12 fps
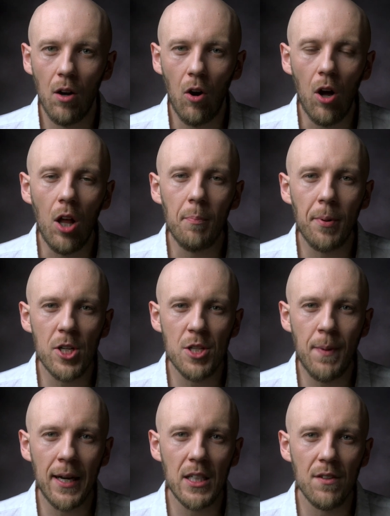All
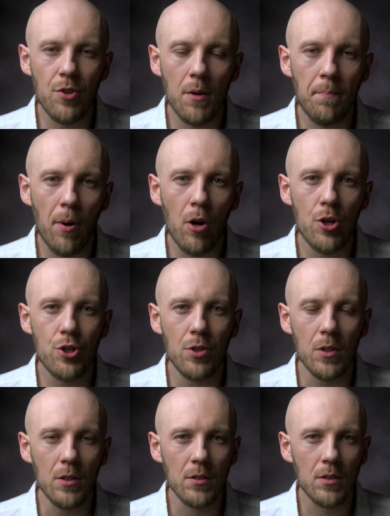perspectives are
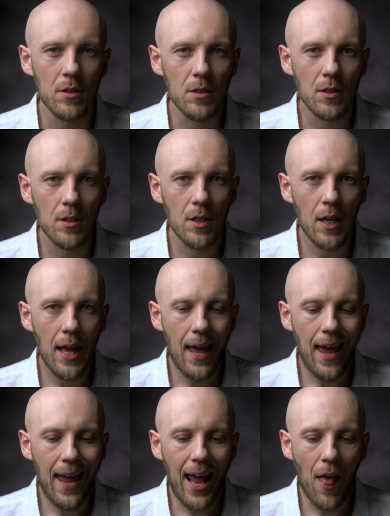partial,
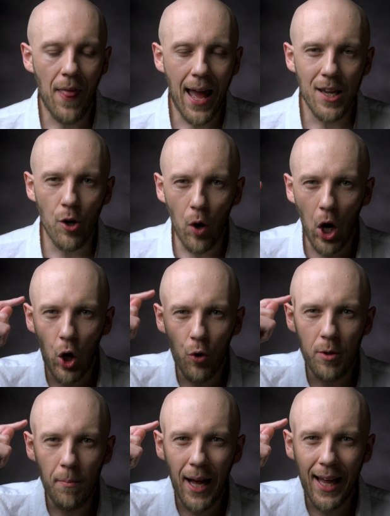and that your
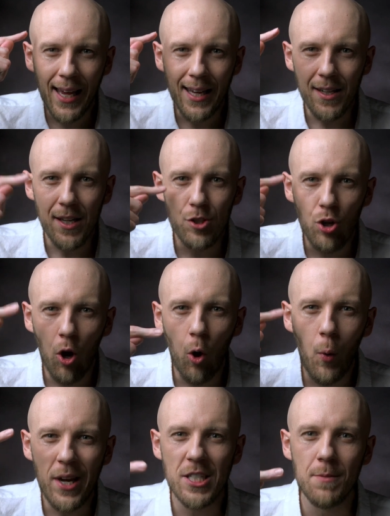own mind is
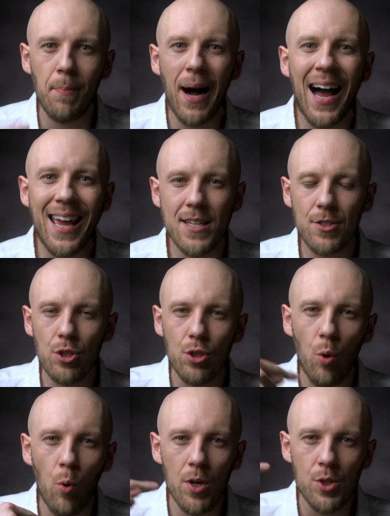always biased
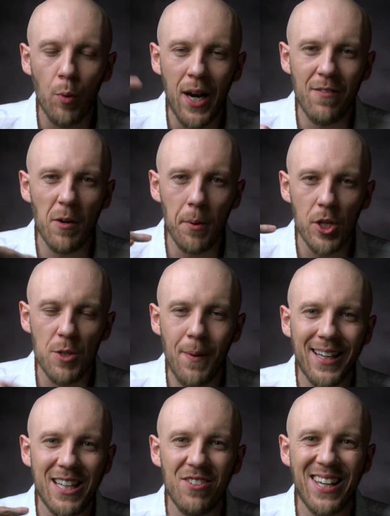towards whatever
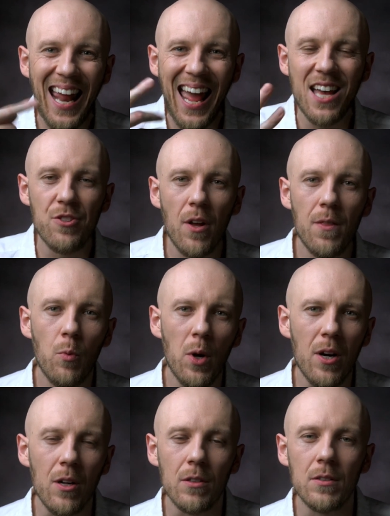perspective it has on the
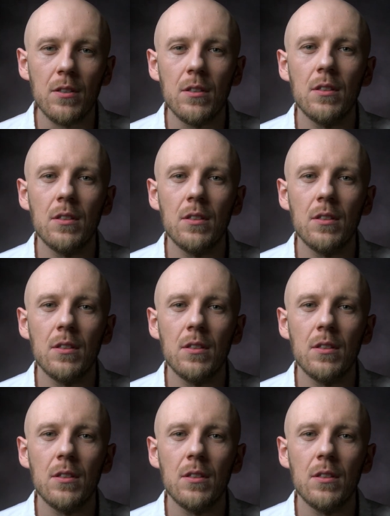world.